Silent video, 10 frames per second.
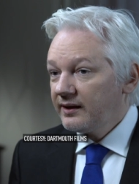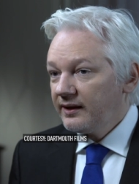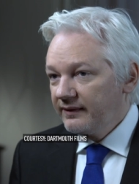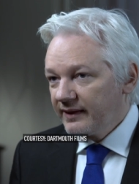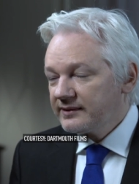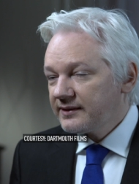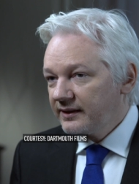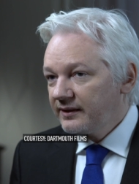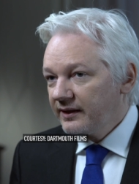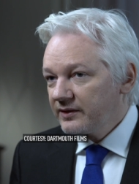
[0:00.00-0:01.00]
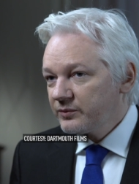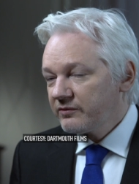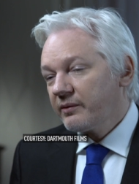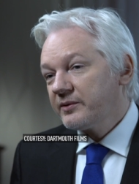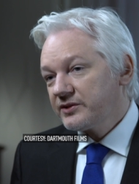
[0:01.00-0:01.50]
In that 10 years, we've
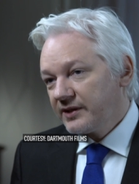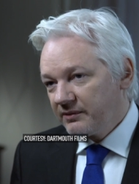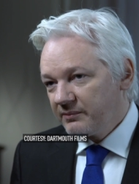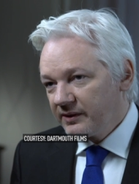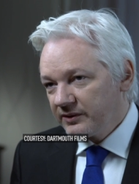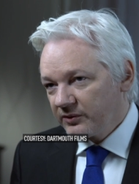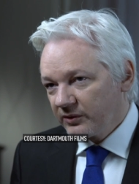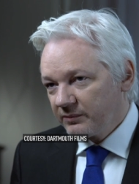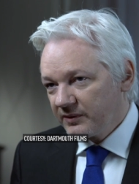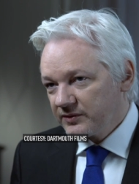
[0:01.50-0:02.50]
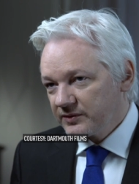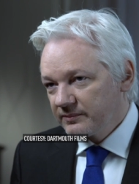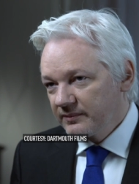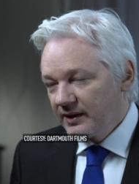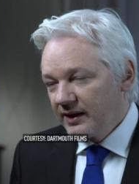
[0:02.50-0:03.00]
published 10 million documents,
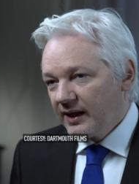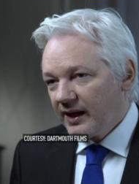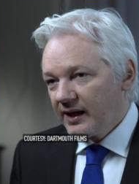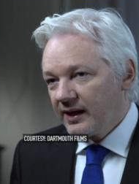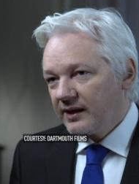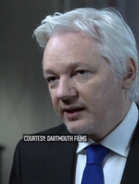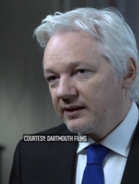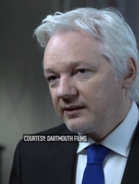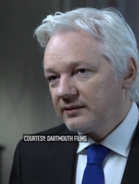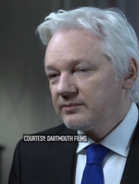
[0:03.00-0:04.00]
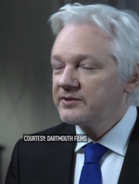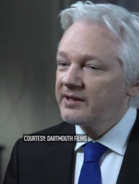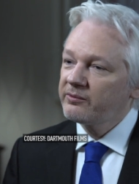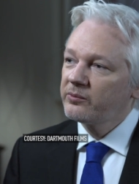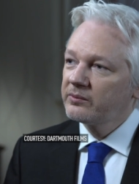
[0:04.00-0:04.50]

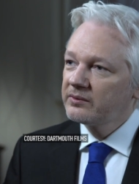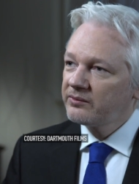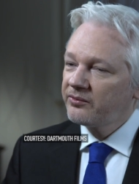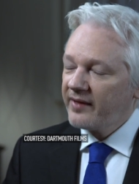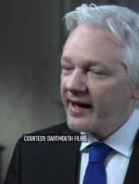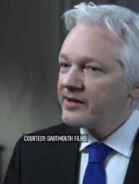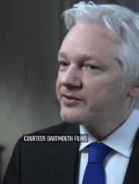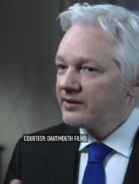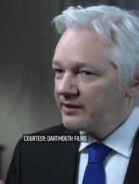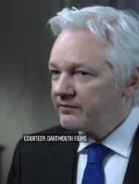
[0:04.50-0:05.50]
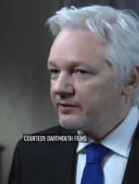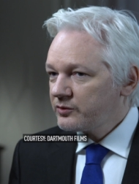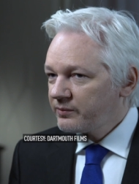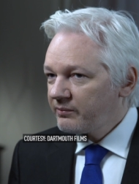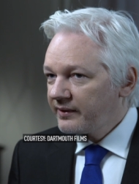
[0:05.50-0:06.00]
several thousand
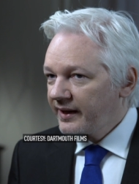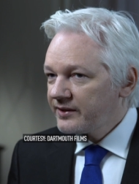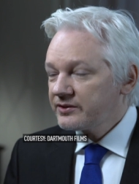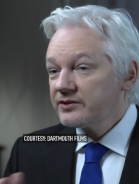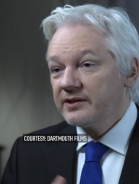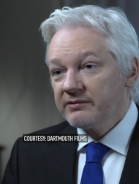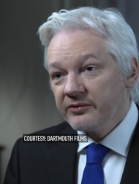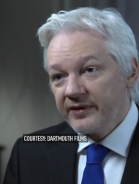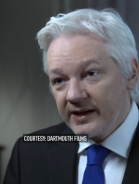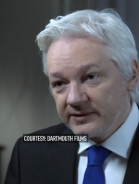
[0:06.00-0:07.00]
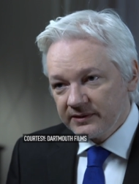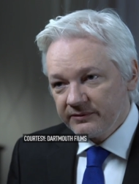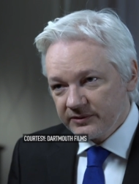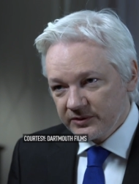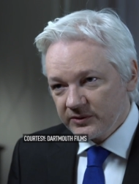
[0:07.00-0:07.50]
individual publications, several thousand
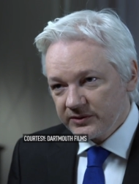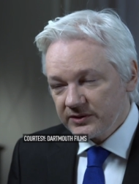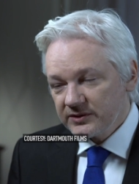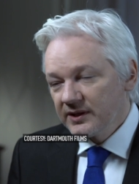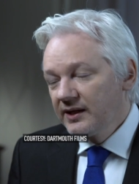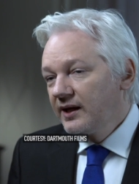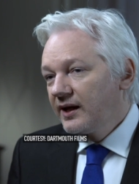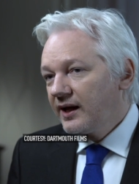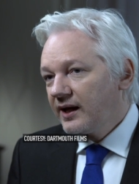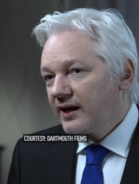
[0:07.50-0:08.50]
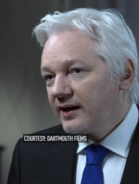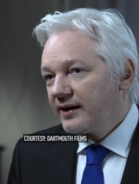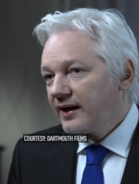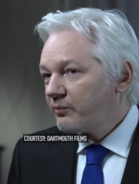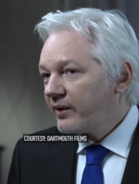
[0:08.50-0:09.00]
different sources,
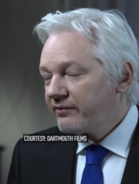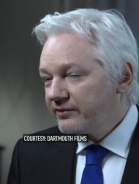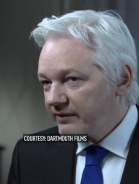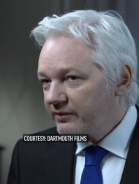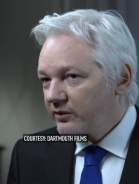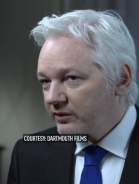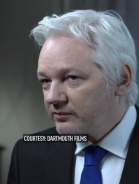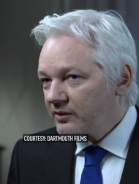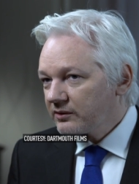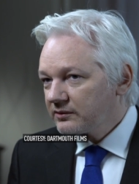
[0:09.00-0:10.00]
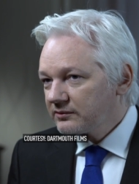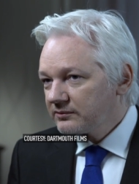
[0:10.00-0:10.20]
and we have never got it wrong.